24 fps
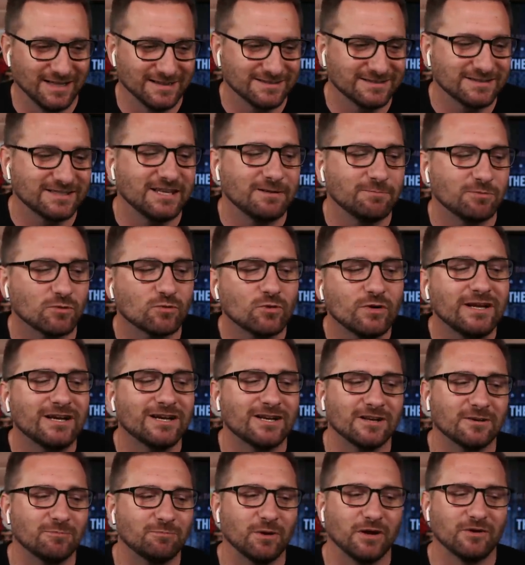Let's keep it
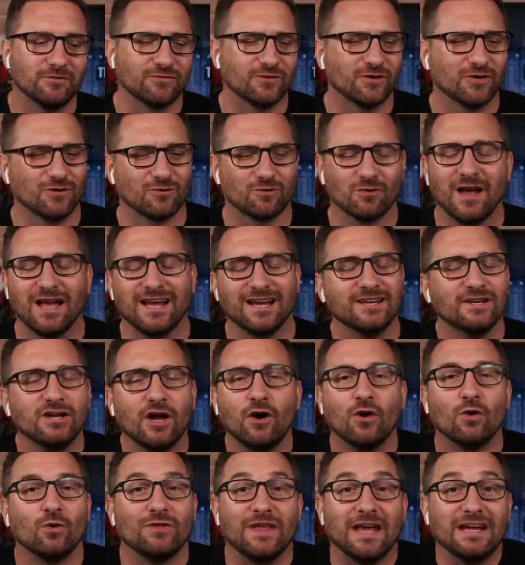real. But for the right,
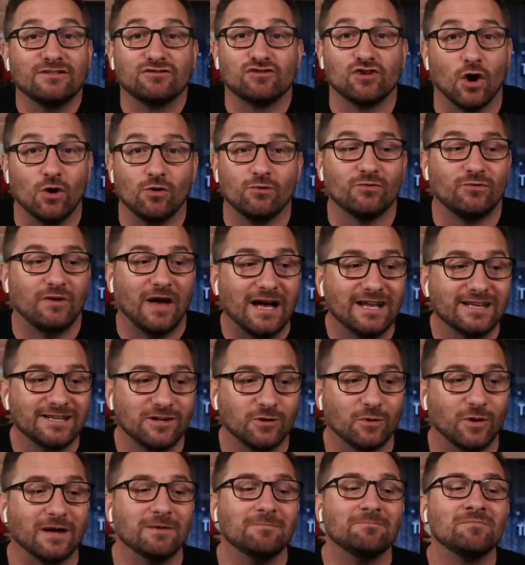no, they don't
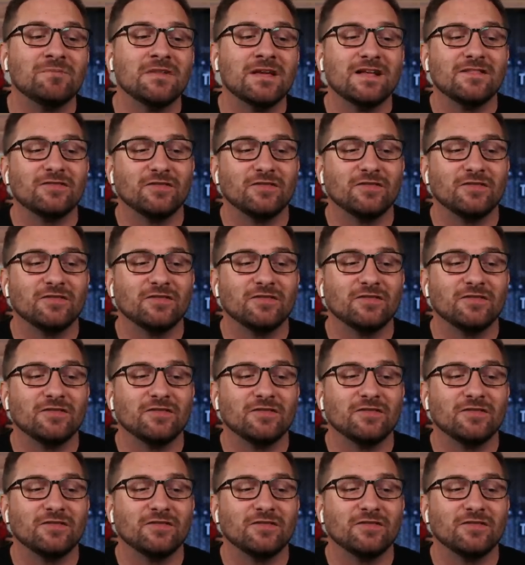value it.